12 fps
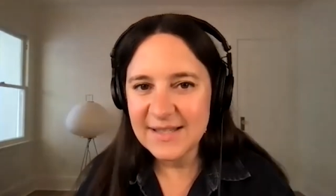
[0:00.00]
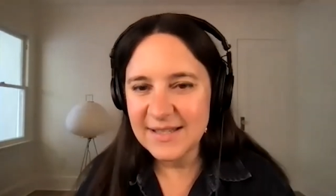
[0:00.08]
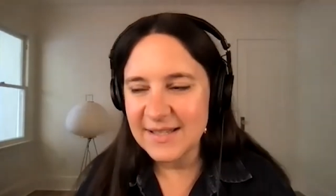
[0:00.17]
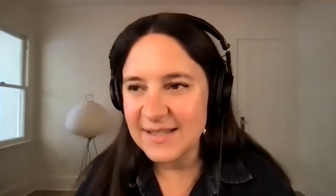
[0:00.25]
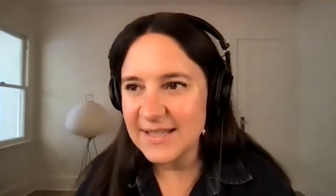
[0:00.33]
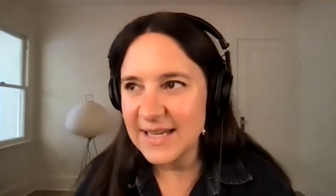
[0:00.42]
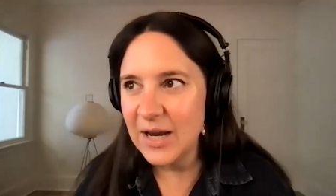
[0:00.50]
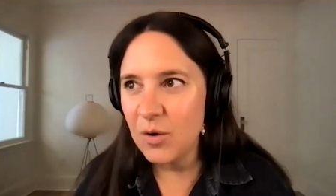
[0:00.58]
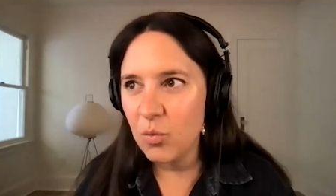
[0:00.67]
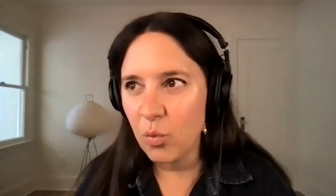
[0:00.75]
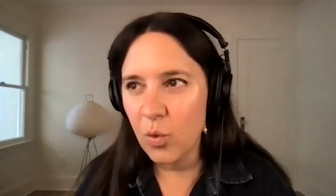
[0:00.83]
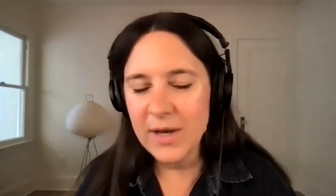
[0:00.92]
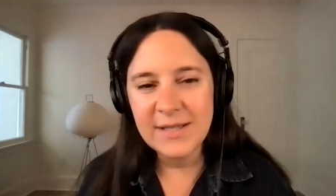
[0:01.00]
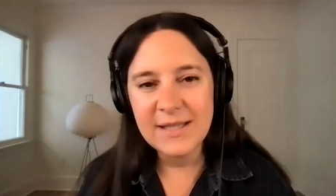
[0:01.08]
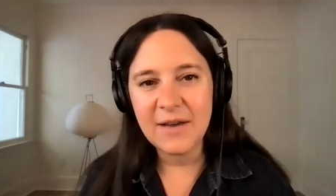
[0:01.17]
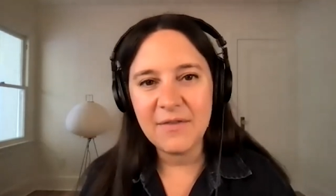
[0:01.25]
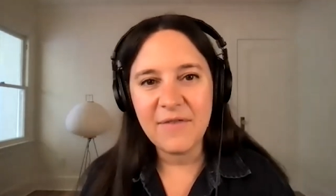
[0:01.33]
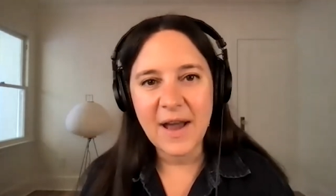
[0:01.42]
to see what is
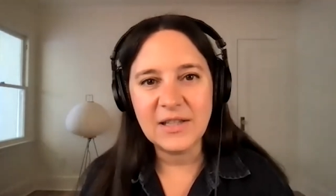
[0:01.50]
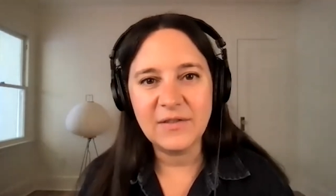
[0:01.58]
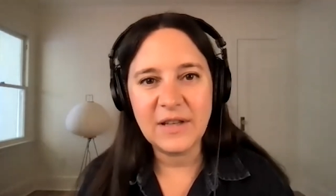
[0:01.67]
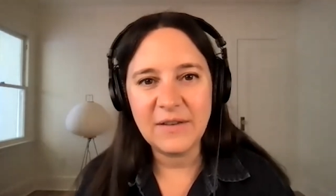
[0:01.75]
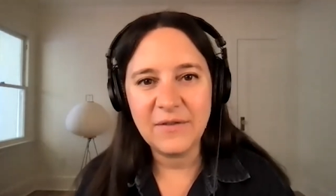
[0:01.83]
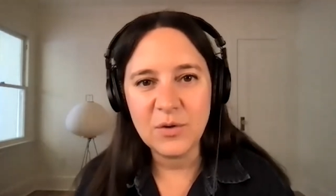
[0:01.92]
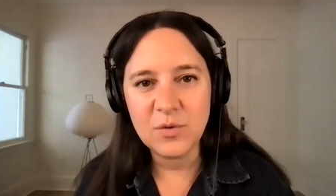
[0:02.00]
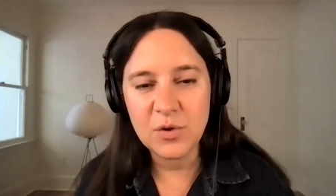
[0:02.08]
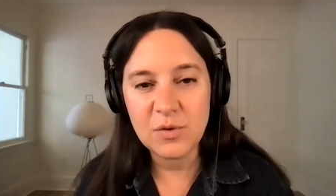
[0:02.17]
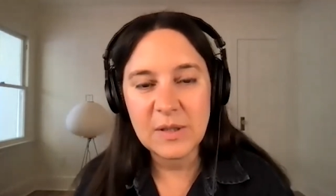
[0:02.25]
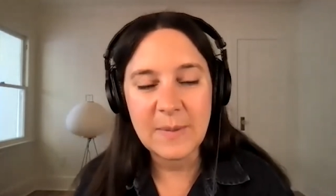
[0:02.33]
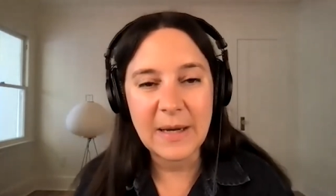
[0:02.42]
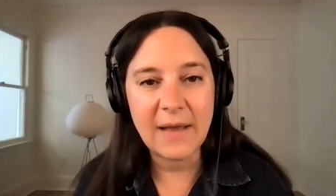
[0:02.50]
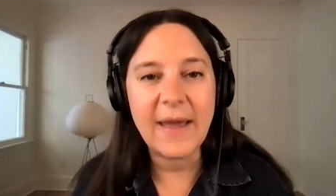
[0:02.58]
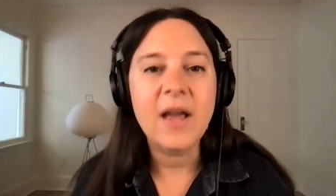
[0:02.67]
the effect of it if you do speak.